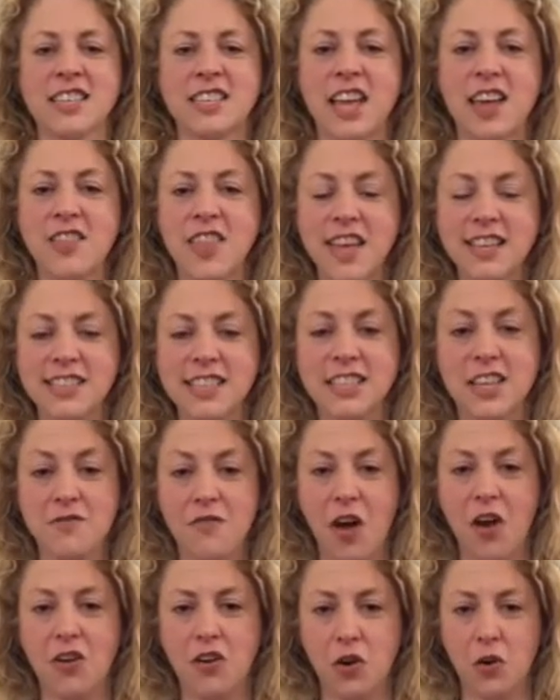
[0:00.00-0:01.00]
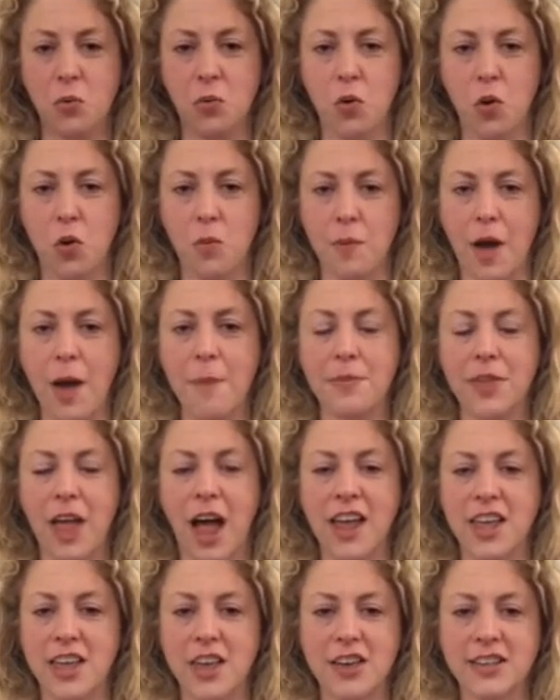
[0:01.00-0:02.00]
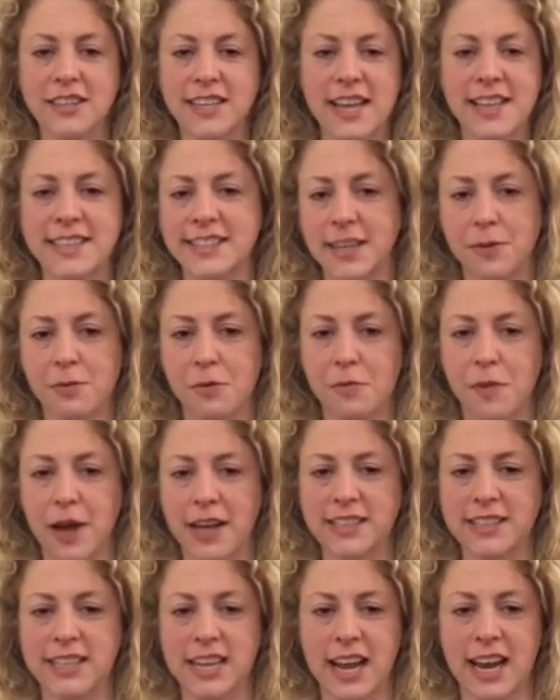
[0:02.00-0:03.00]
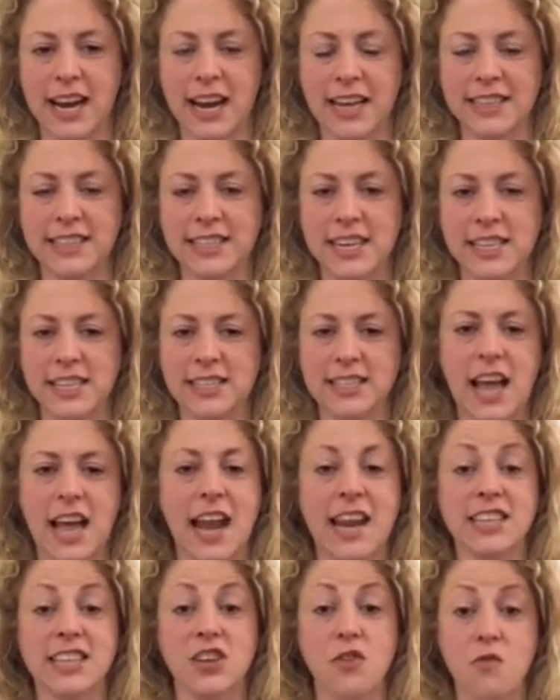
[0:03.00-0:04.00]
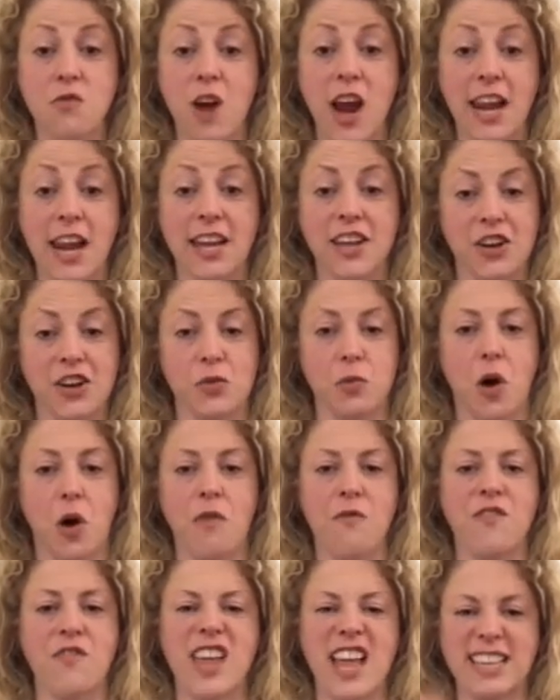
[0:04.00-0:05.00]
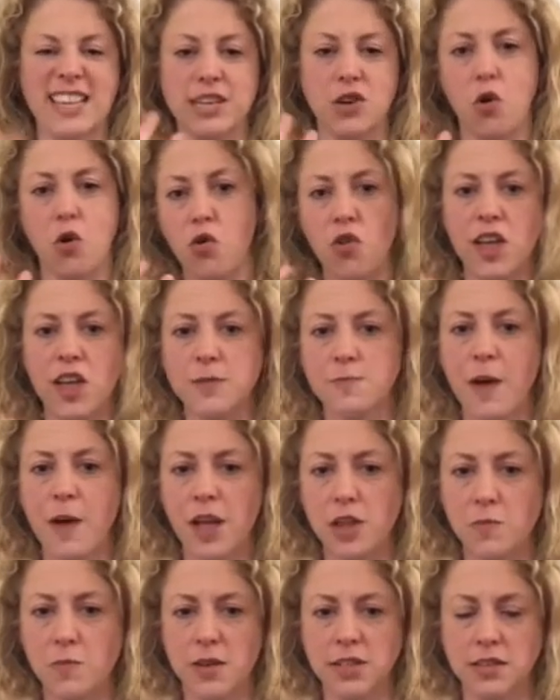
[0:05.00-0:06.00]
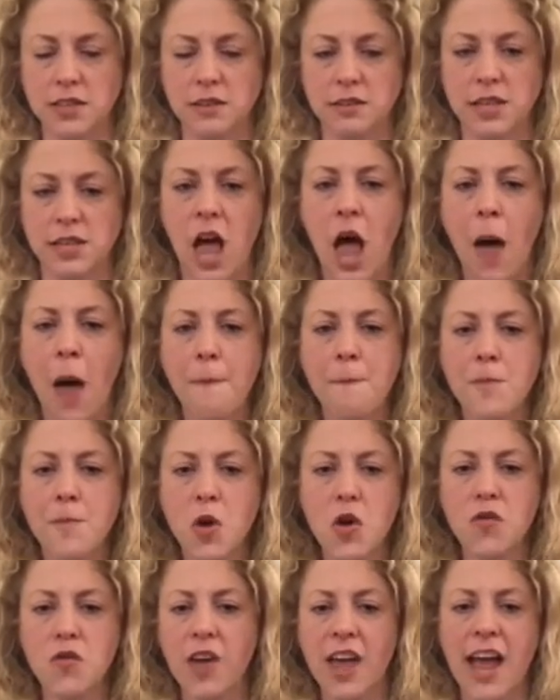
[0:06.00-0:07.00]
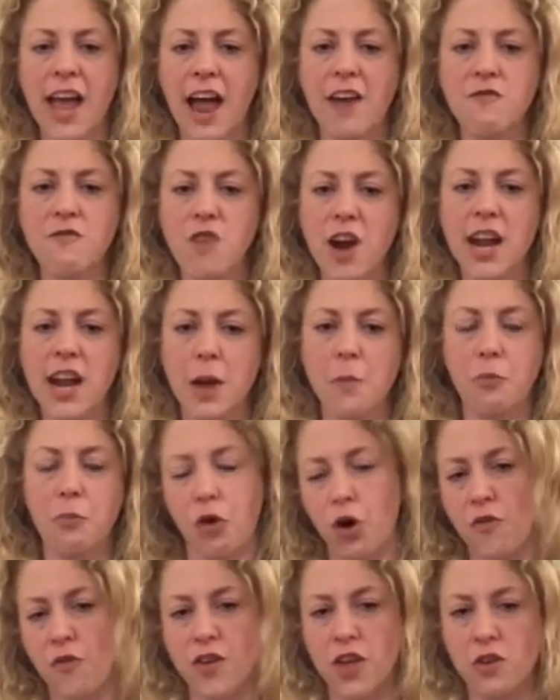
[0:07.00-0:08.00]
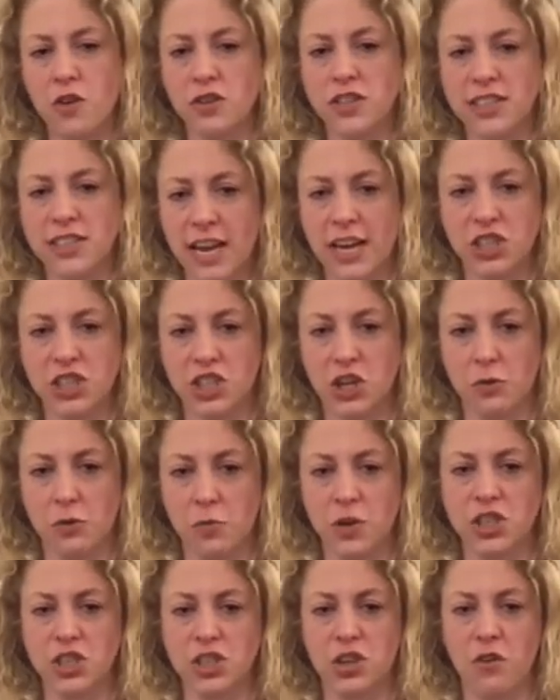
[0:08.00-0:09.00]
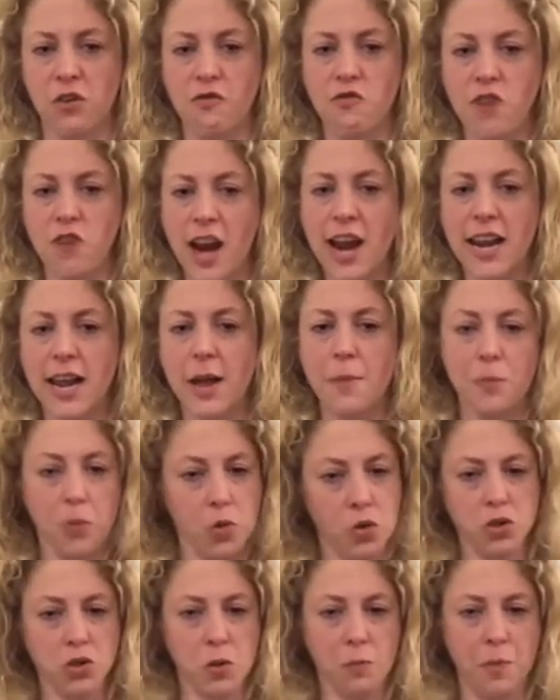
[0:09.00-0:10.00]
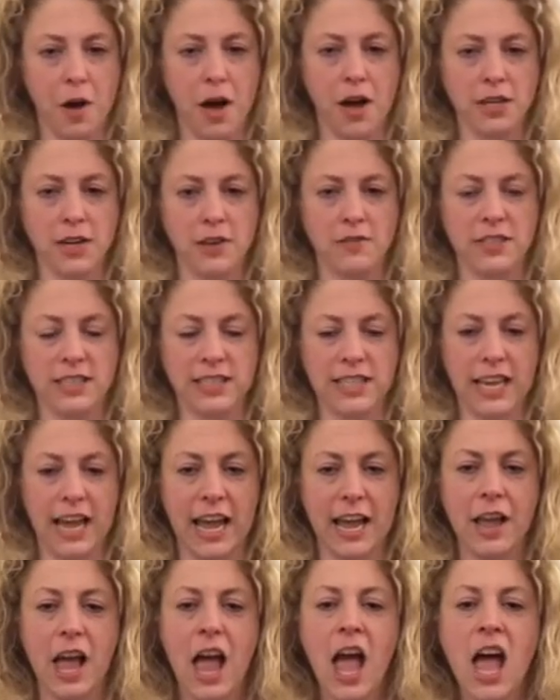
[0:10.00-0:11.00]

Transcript: So this is a vocal warm-up I use in some of my singing lessons and it's a really good one for getting all those mouth muscles moving and really improving your diction, which is a really important part of singing.